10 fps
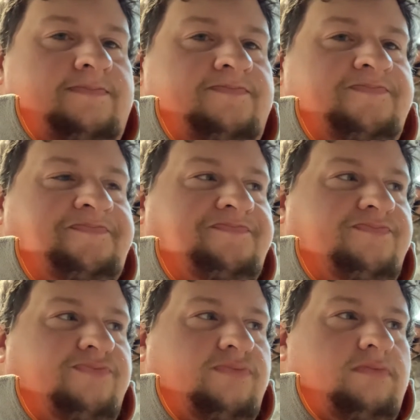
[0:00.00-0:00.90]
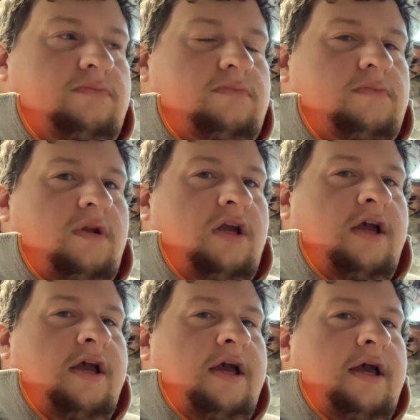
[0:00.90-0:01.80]

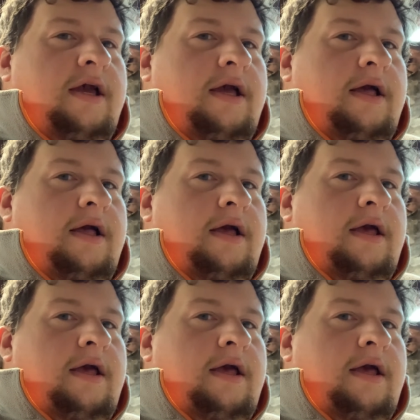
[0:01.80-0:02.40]
[no speech]